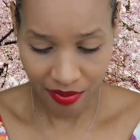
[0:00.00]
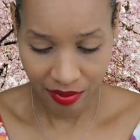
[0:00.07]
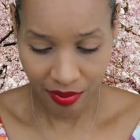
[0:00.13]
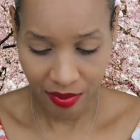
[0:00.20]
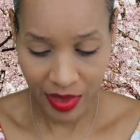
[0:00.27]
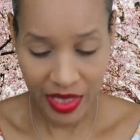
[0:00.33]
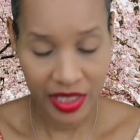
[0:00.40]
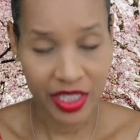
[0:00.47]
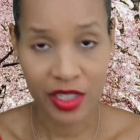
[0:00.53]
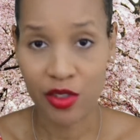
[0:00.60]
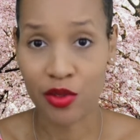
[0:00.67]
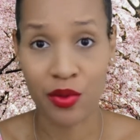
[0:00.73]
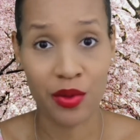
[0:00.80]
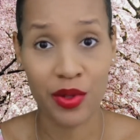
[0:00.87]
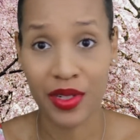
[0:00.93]
me just
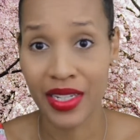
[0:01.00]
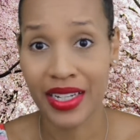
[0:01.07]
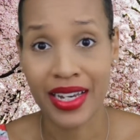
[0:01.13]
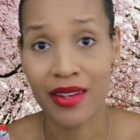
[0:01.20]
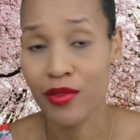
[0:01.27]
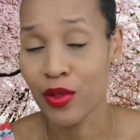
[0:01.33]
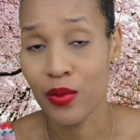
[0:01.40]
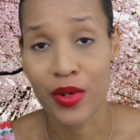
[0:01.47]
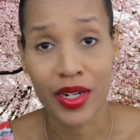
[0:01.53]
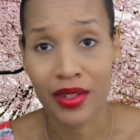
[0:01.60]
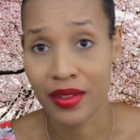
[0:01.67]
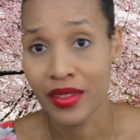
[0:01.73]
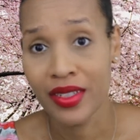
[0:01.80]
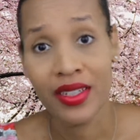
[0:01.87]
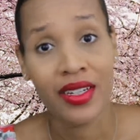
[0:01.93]
throwing it everywhere
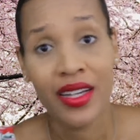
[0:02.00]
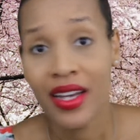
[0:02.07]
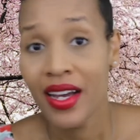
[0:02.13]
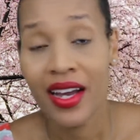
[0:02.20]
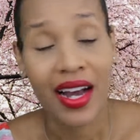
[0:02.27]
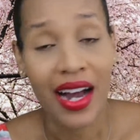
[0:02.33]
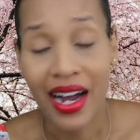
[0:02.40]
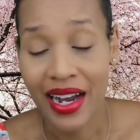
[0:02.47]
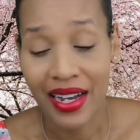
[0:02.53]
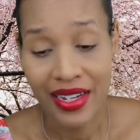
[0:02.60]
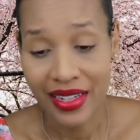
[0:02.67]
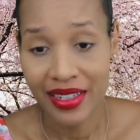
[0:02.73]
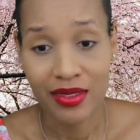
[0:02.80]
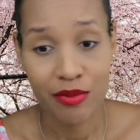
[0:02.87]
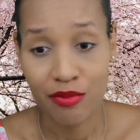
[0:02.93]

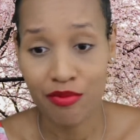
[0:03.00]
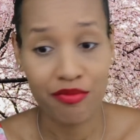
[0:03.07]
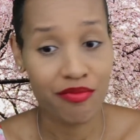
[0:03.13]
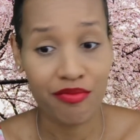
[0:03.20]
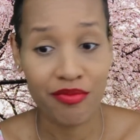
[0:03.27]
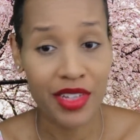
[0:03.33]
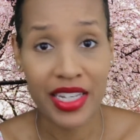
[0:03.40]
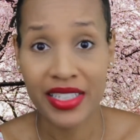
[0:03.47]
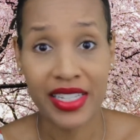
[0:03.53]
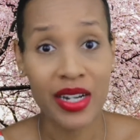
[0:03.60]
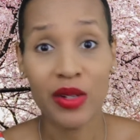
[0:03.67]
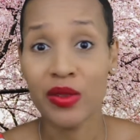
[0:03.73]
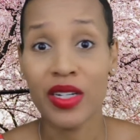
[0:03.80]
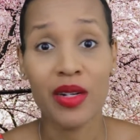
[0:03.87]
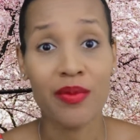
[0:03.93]
I it's
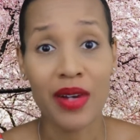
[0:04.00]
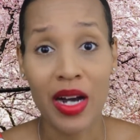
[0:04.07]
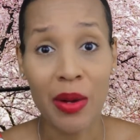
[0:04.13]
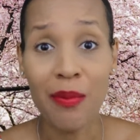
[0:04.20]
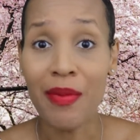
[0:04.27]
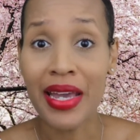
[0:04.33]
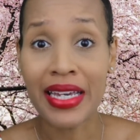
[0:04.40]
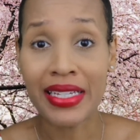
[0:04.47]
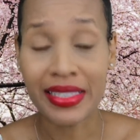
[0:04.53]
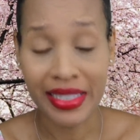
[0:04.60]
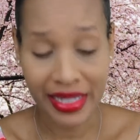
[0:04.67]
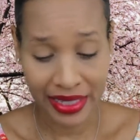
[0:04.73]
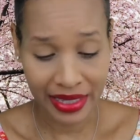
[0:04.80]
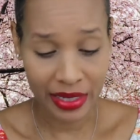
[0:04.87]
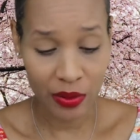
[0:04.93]
held up
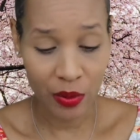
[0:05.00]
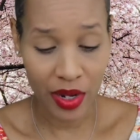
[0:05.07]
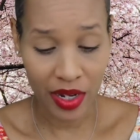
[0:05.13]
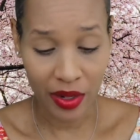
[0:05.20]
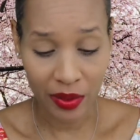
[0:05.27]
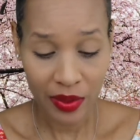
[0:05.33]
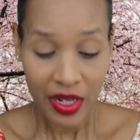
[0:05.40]
amazingly well.